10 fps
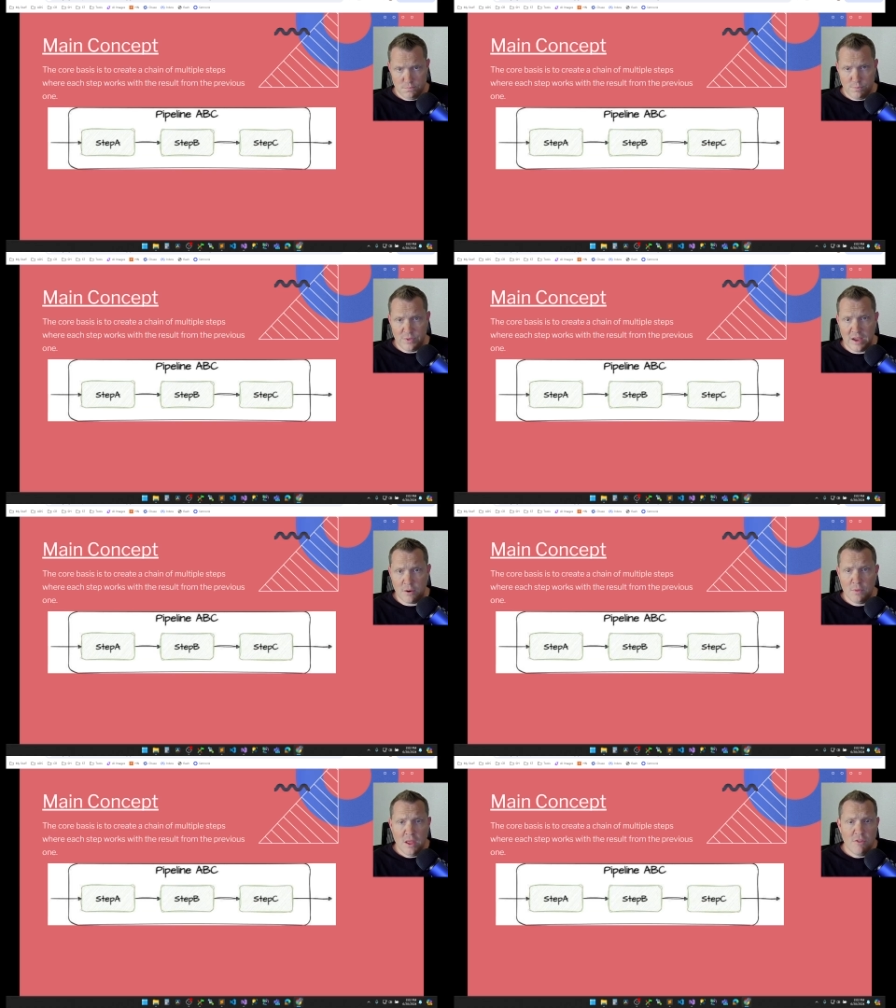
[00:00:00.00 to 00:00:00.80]

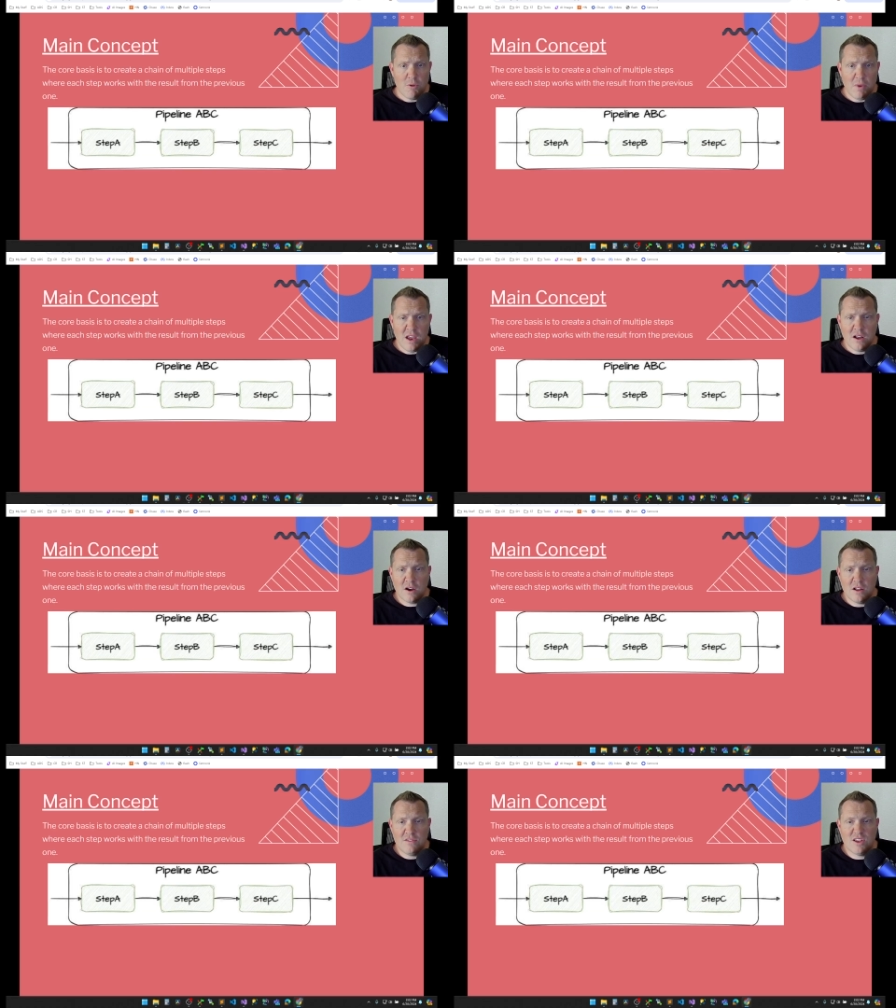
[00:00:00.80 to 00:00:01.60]
Now, the main
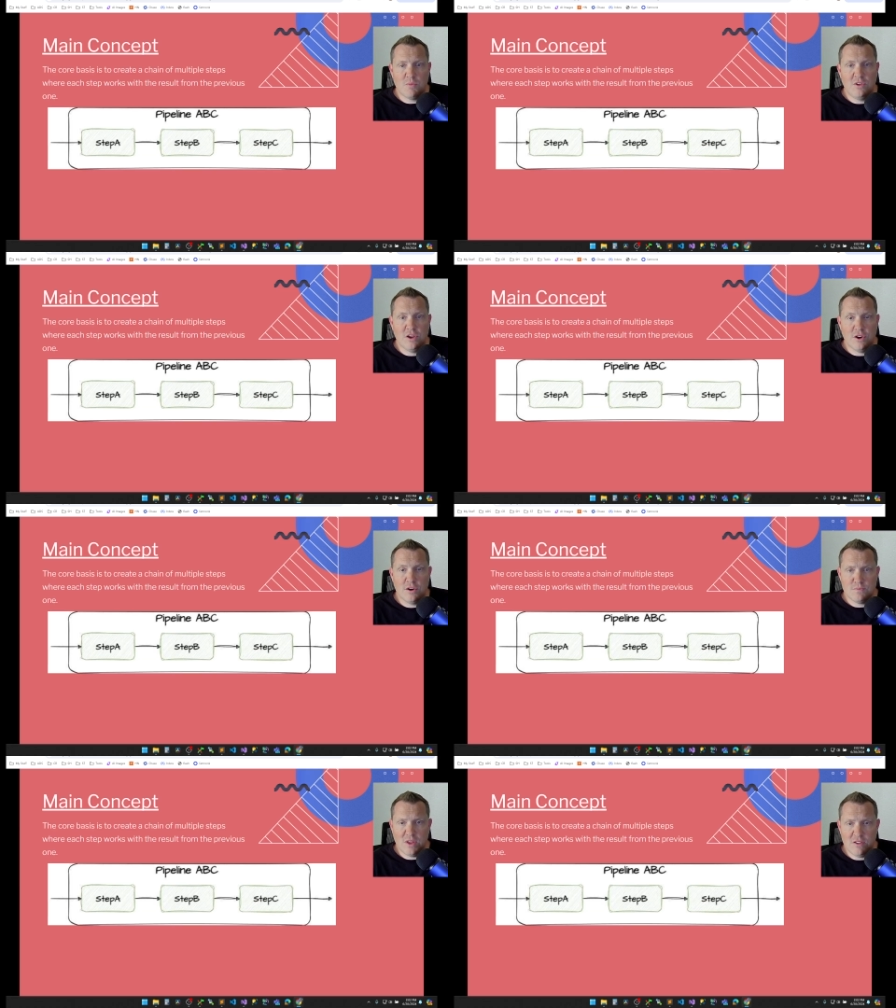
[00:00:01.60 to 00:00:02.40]
concept
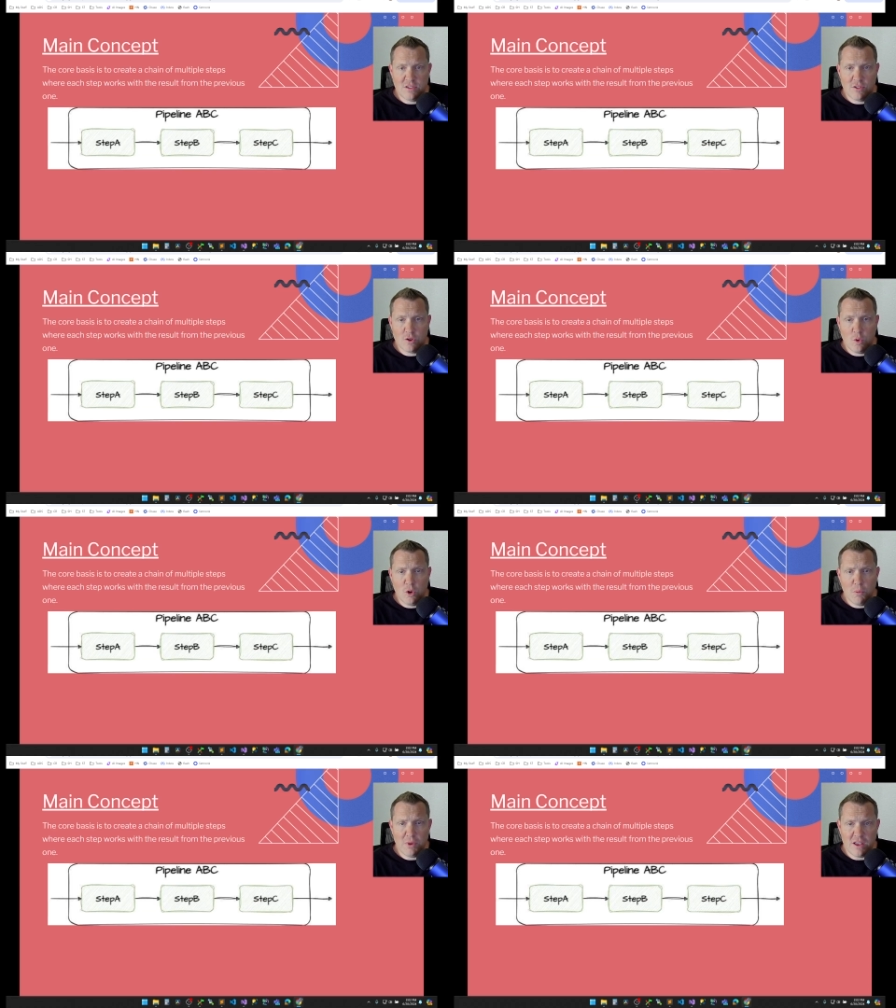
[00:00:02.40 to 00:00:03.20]
here is that the
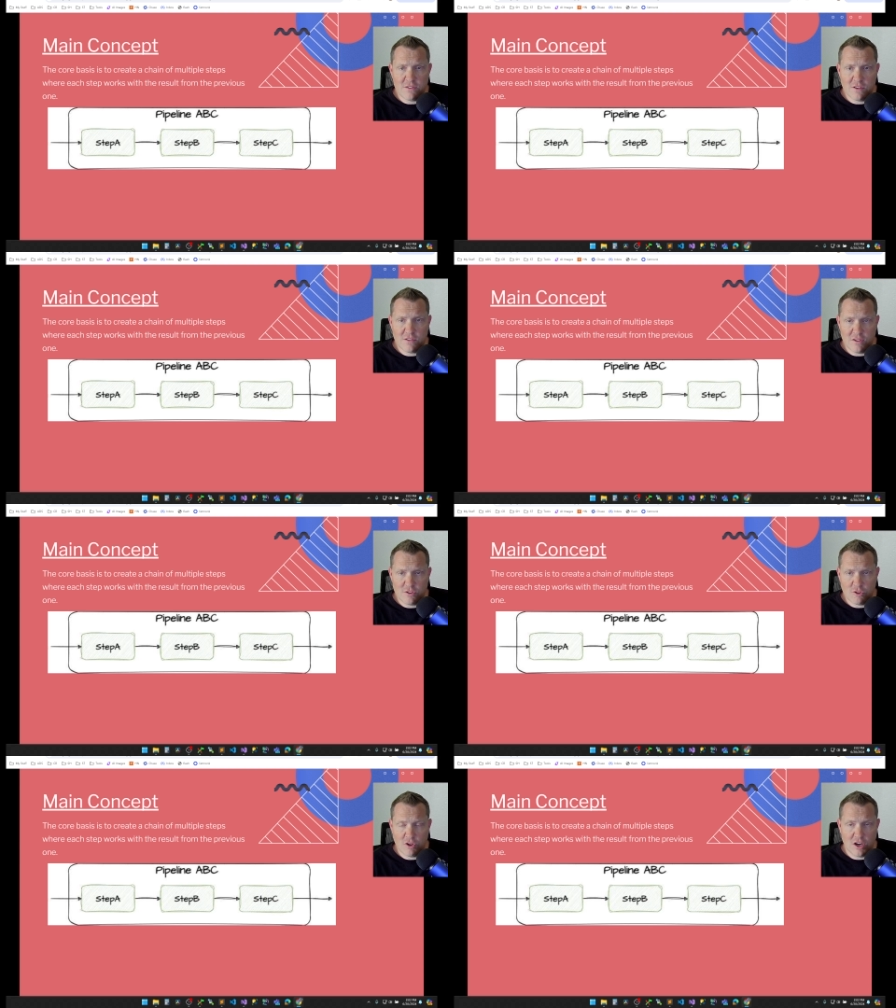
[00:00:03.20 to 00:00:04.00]
core basis is
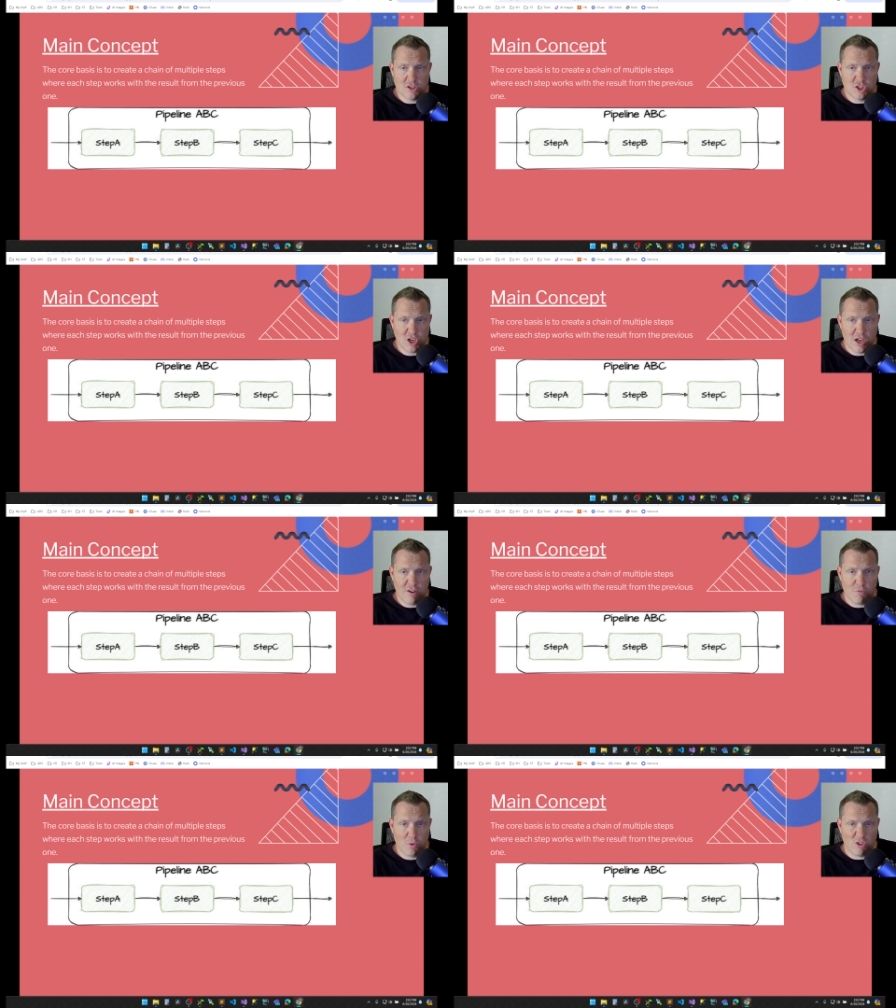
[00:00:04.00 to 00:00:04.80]
to create a chain
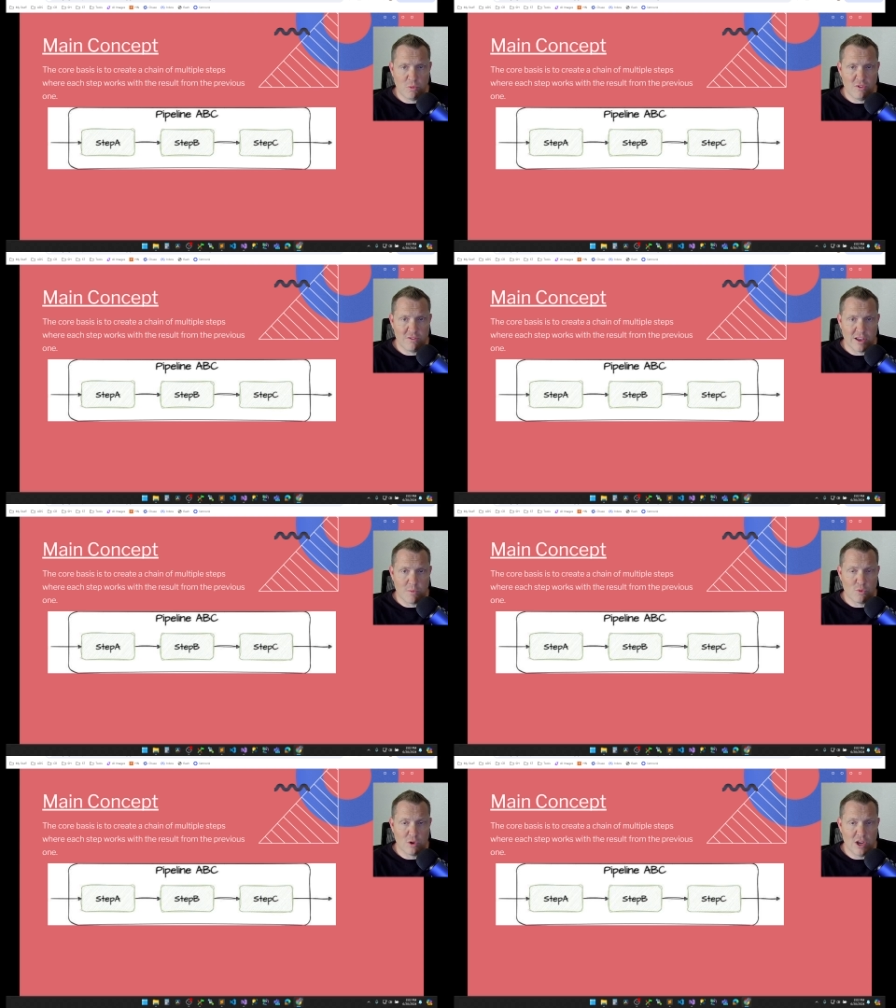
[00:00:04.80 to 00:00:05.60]
of multiple
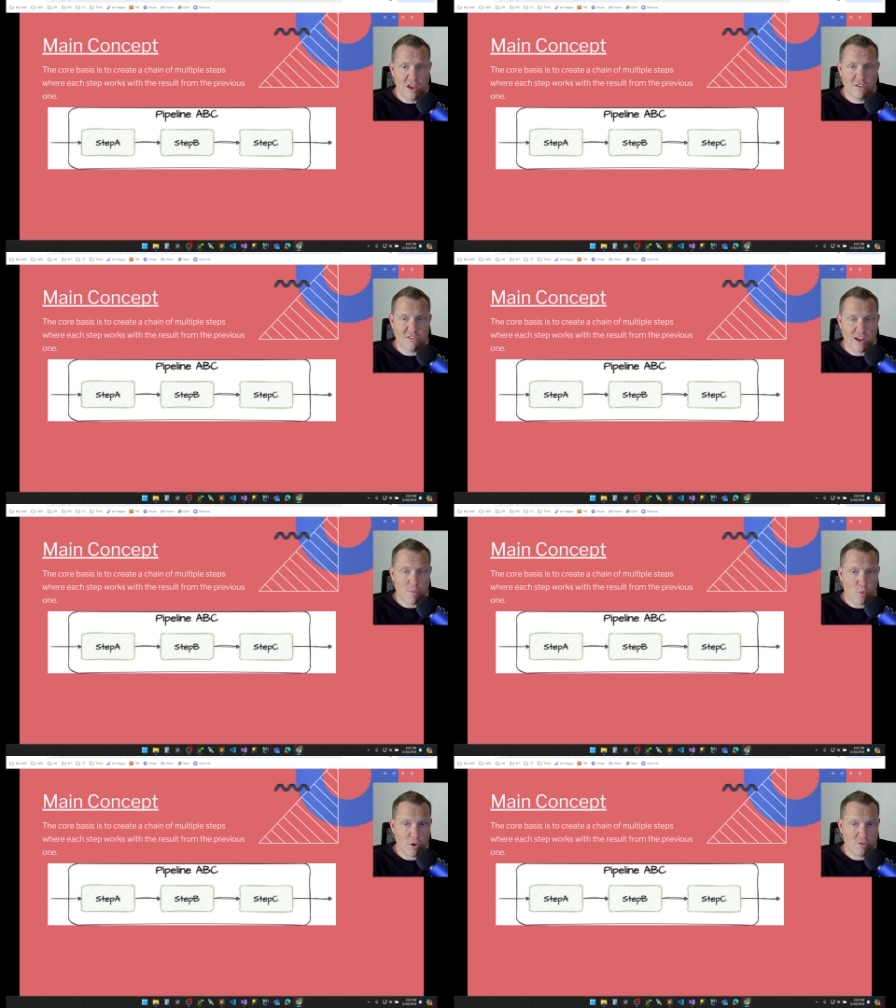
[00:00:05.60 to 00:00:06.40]
steps where each
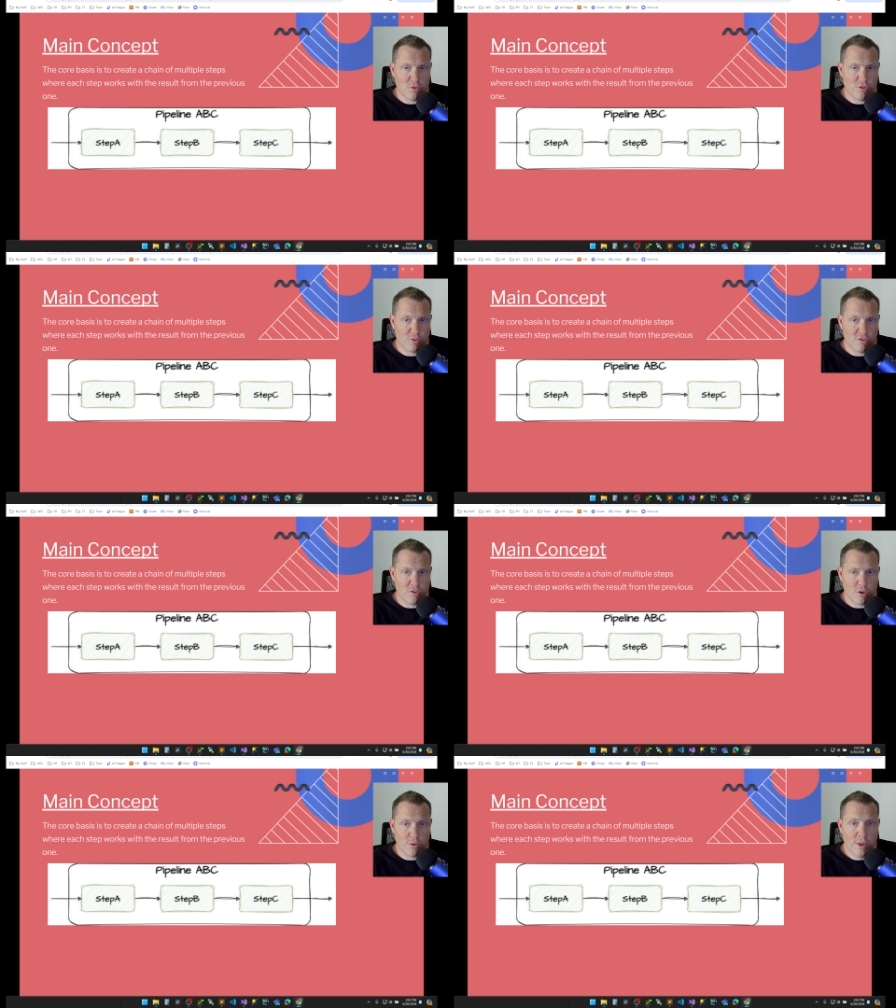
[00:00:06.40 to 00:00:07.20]
step works with a
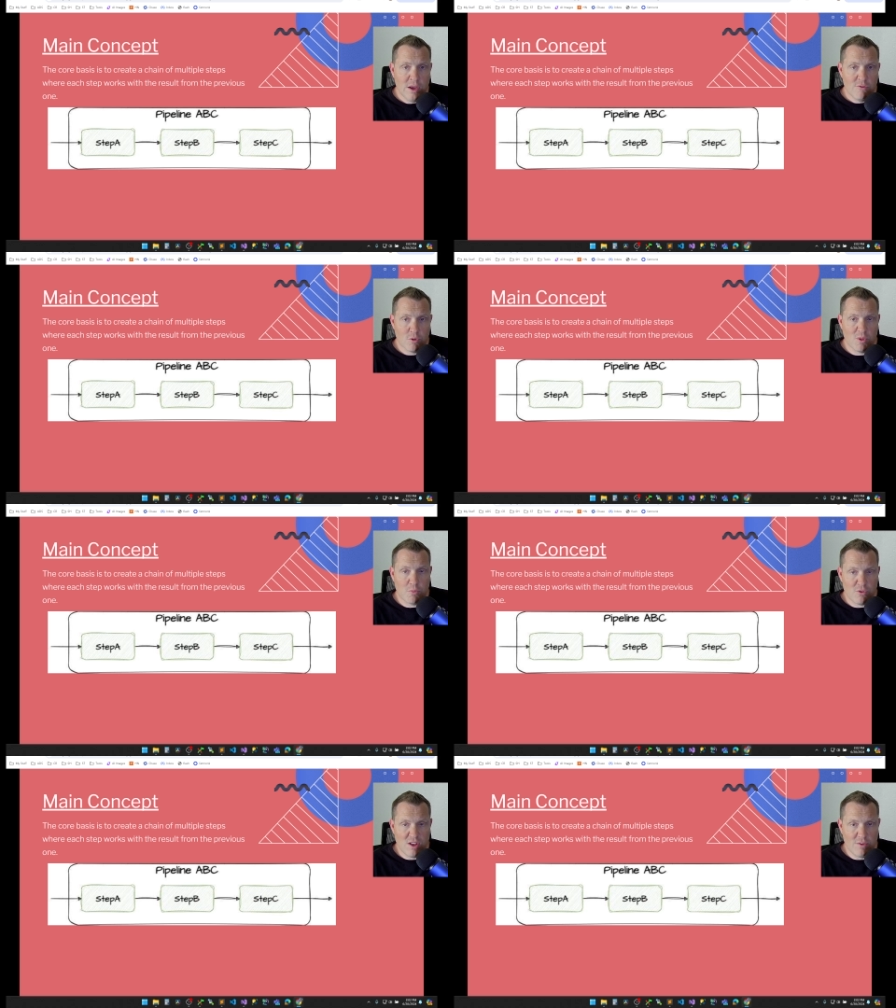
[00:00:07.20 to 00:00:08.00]
result from the
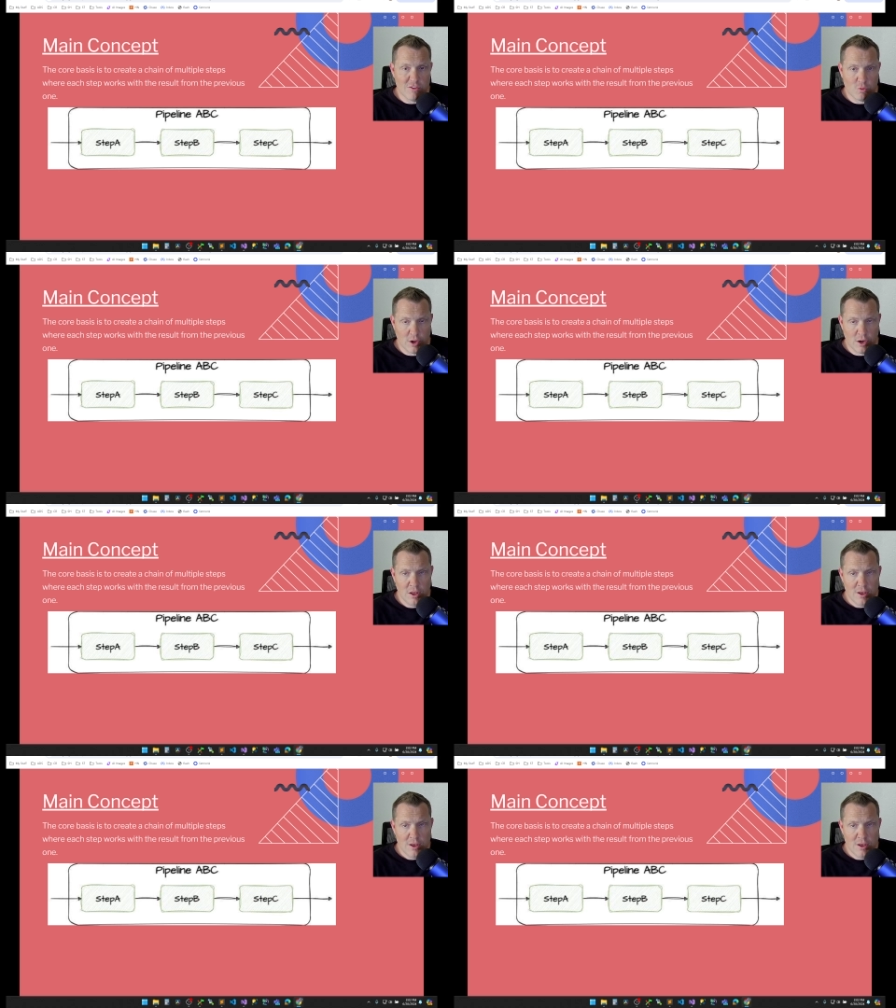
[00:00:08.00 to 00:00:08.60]
previous one.